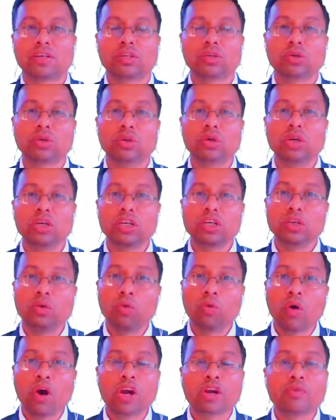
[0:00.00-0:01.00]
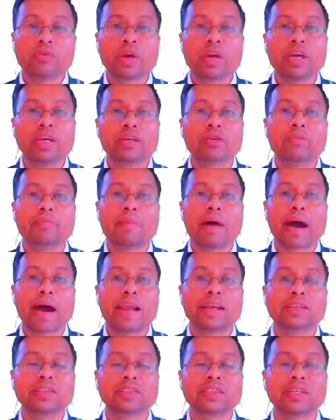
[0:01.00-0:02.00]
So in what way you
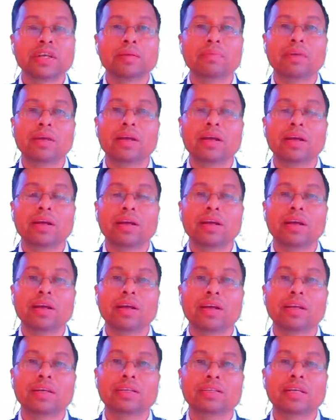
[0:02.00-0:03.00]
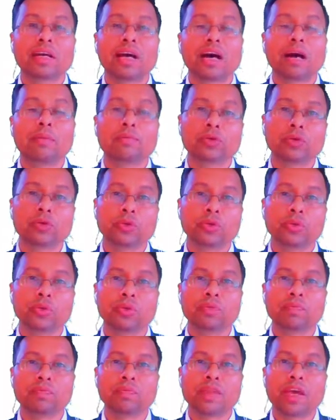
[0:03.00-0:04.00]
manage them, it's up to you.
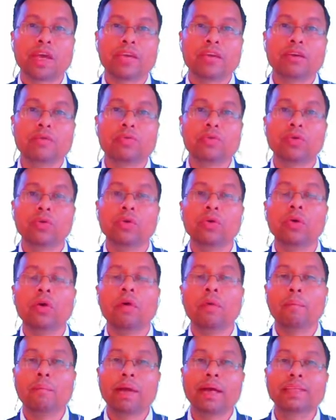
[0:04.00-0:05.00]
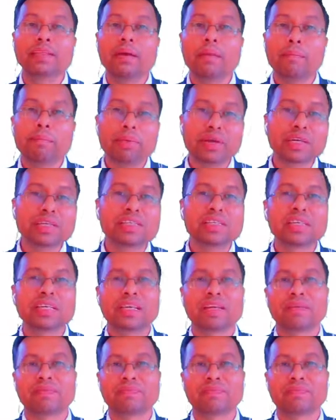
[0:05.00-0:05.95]
If you make them busy,